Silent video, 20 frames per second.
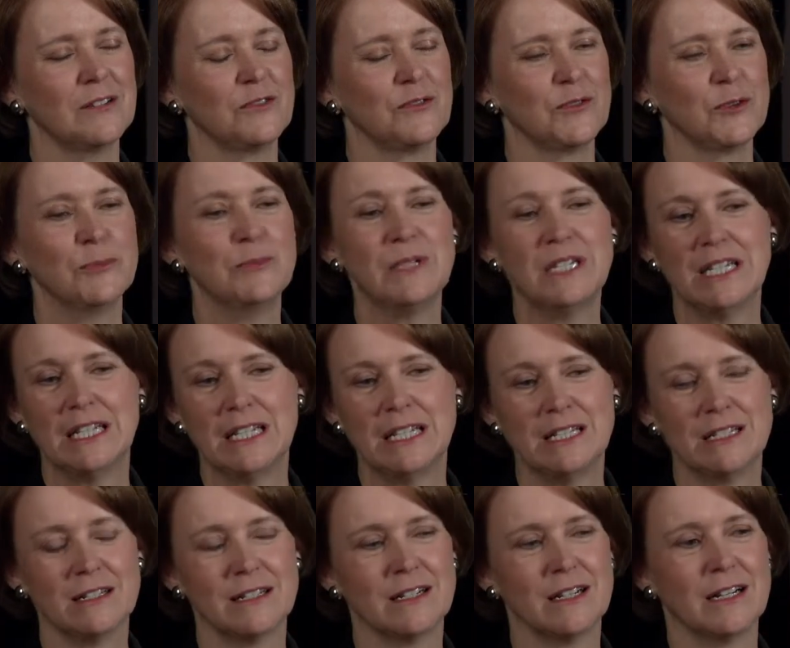For
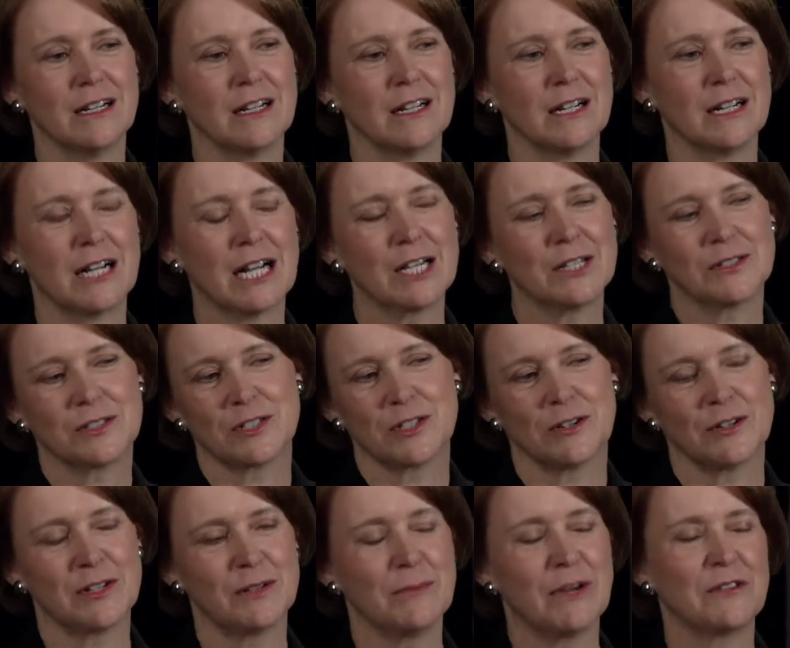me, I
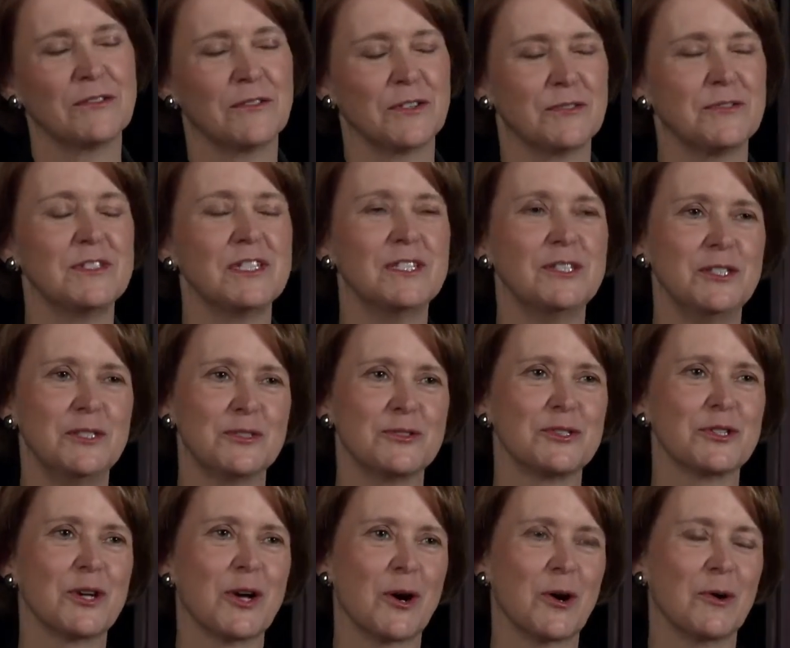started about 15
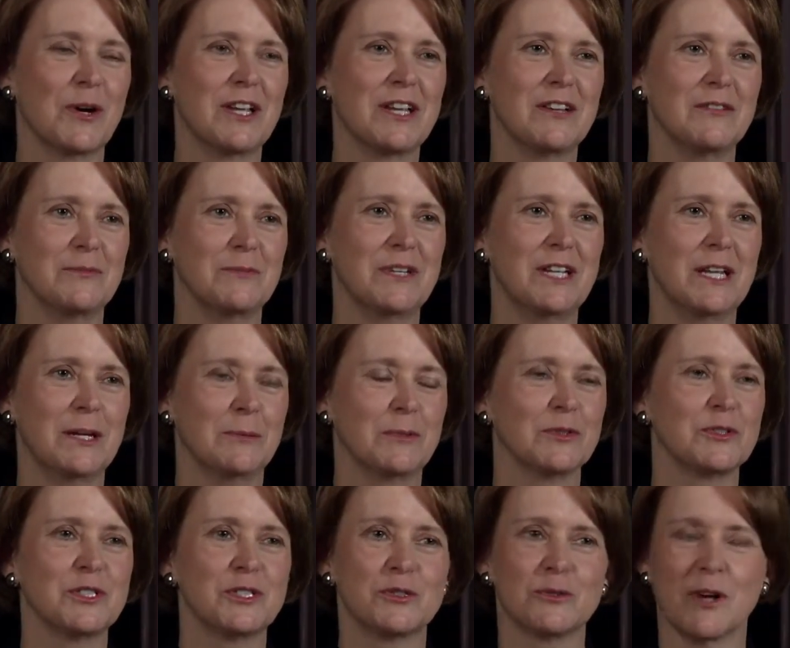years ago and have been
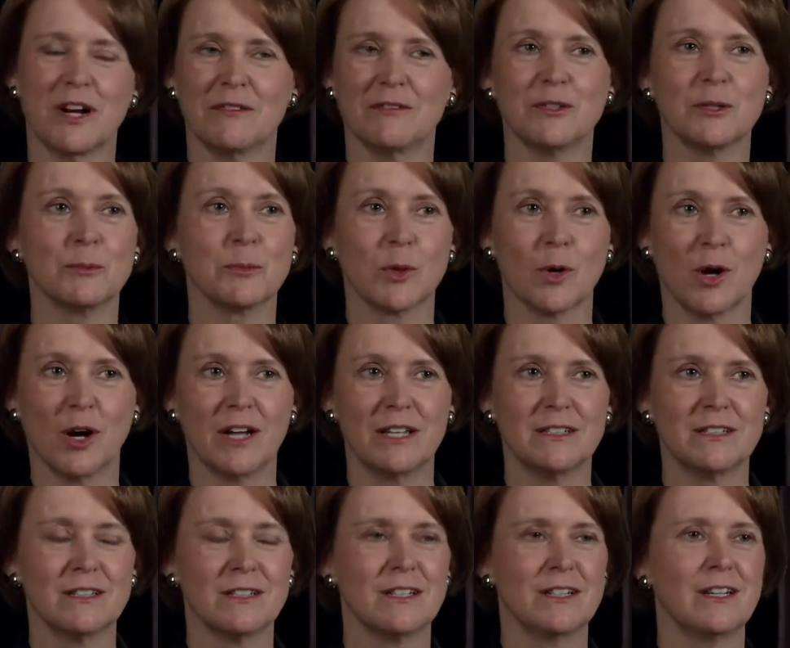able to travel
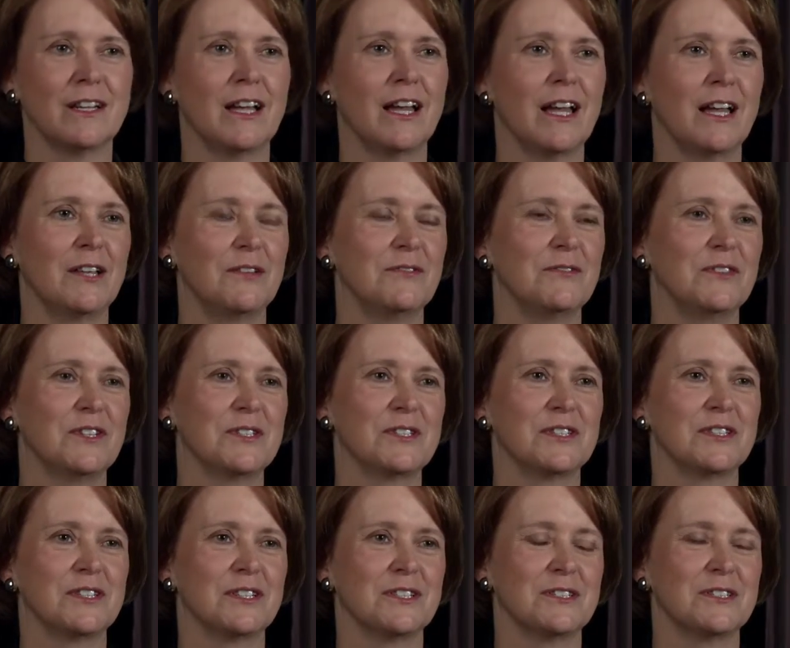abroad and
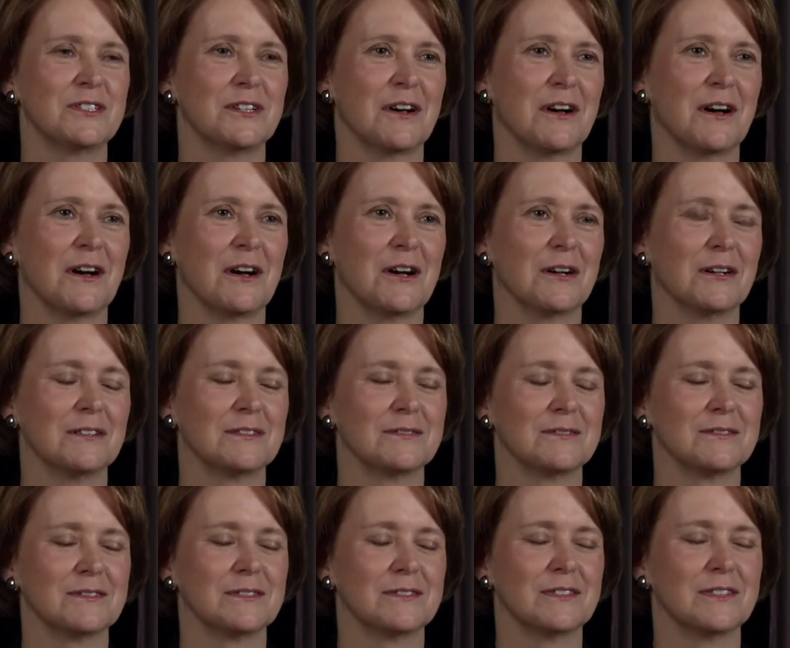visited
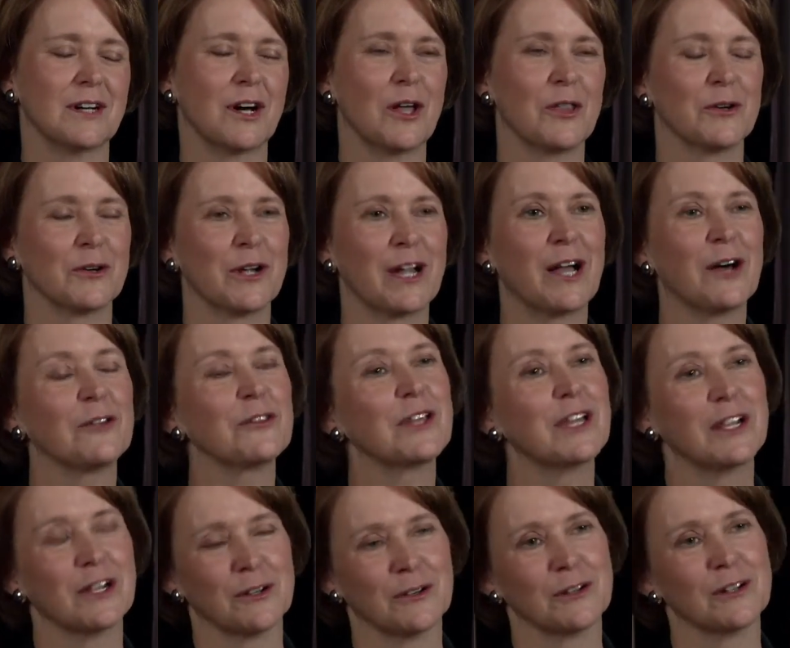other
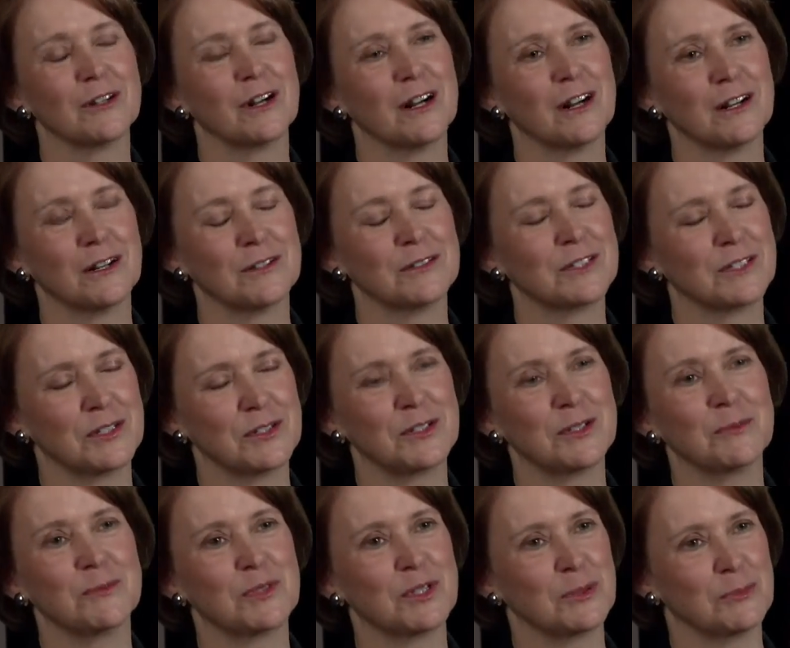healthcare
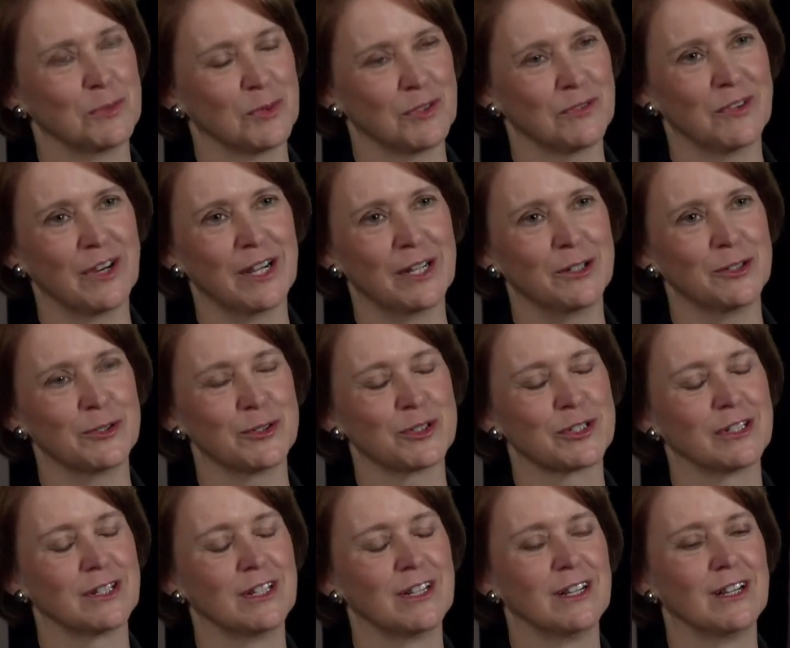systems and
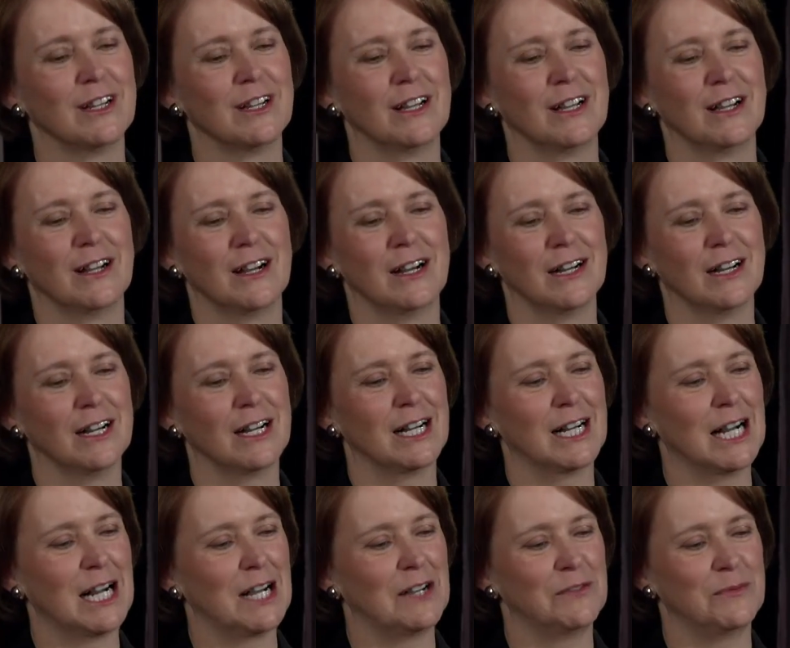providers.
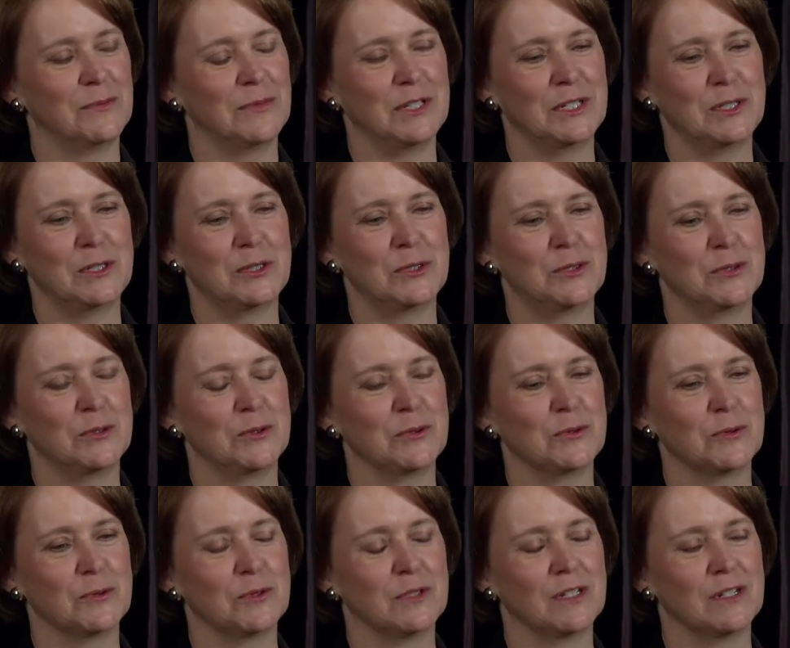I've been
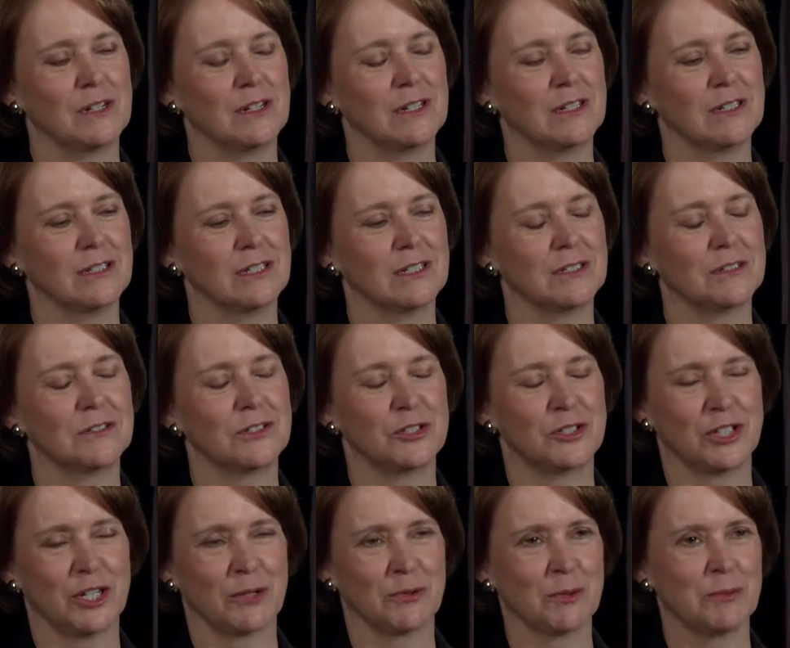to the
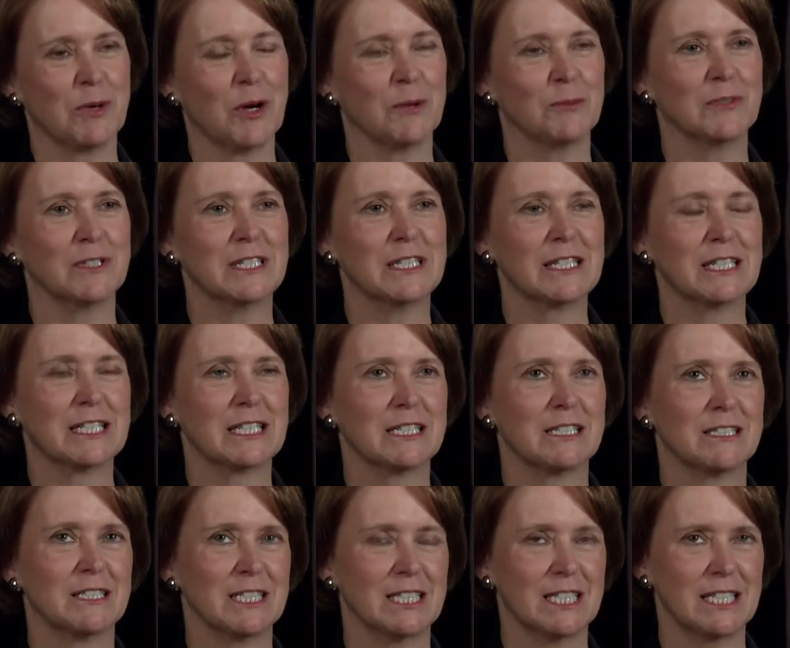Czech Republic,
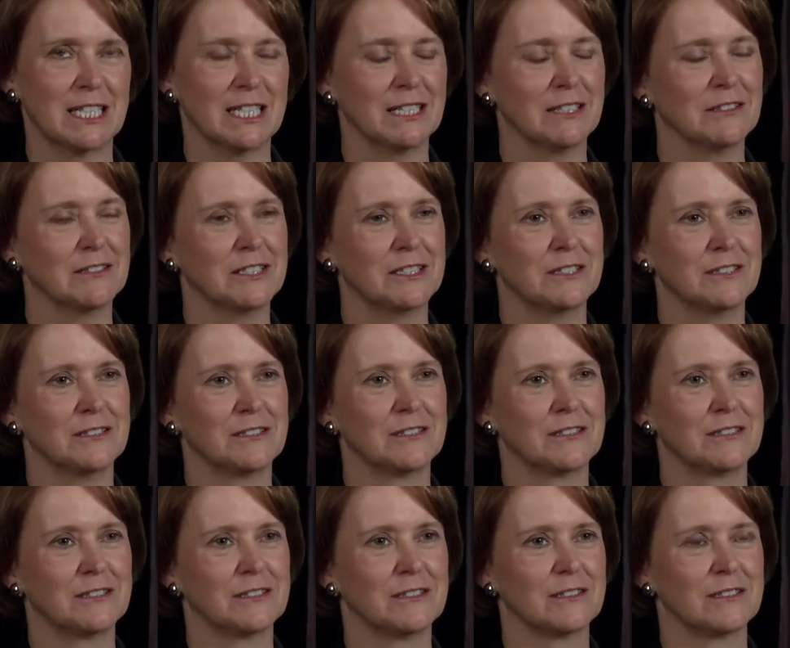England,